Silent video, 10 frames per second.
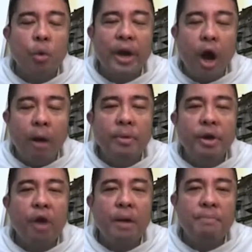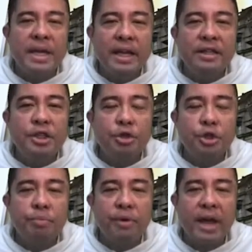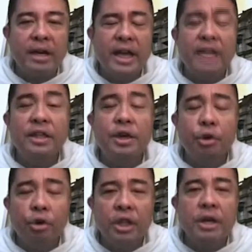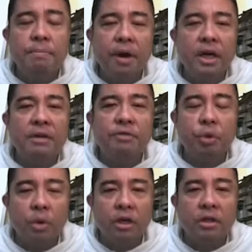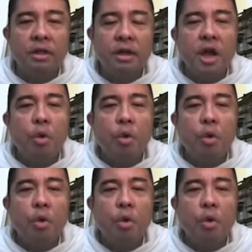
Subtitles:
Omicron begins to spread in the northern part of the world